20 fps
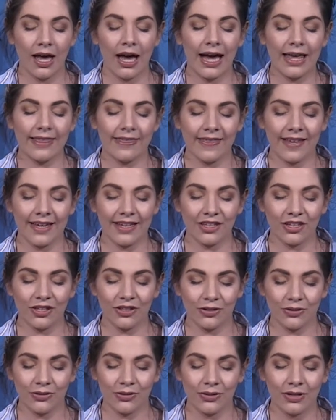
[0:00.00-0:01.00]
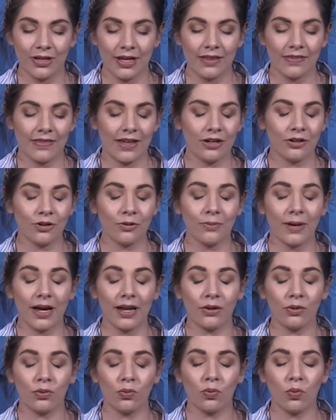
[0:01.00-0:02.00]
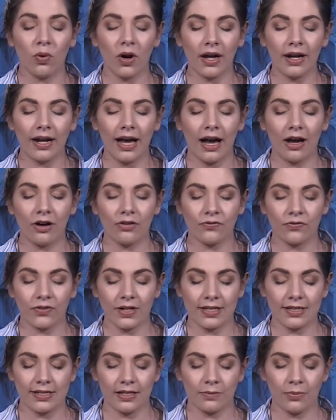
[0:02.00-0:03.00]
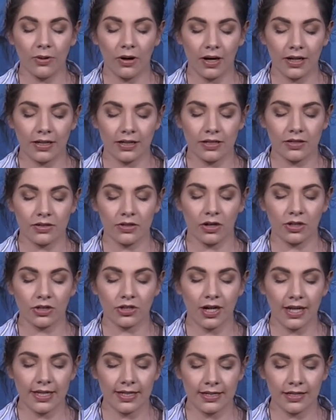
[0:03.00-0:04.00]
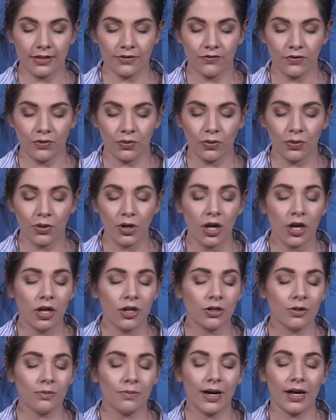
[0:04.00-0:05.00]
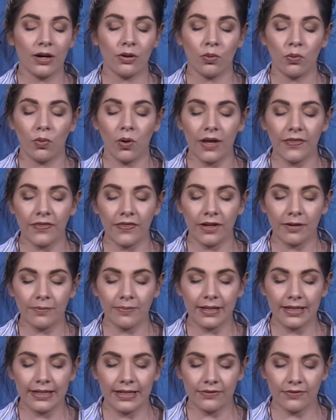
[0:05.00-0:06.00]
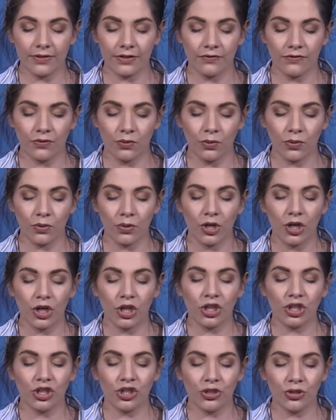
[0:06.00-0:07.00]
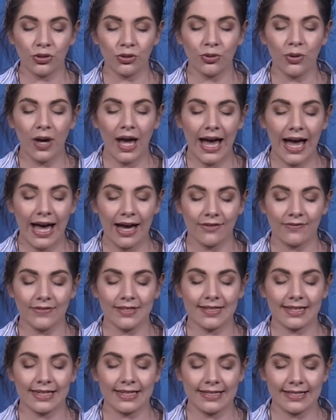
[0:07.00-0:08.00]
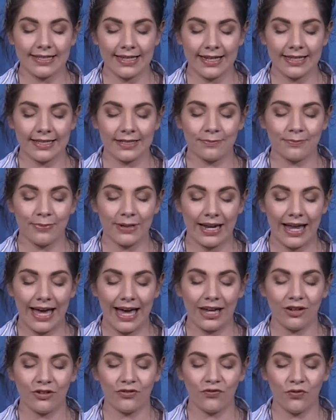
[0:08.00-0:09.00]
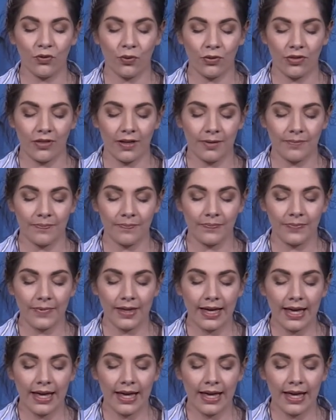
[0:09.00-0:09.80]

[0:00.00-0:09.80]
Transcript: I thank you that no matter what our friends and partners are trusting for, no matter what they're believing for, you have success planned for them.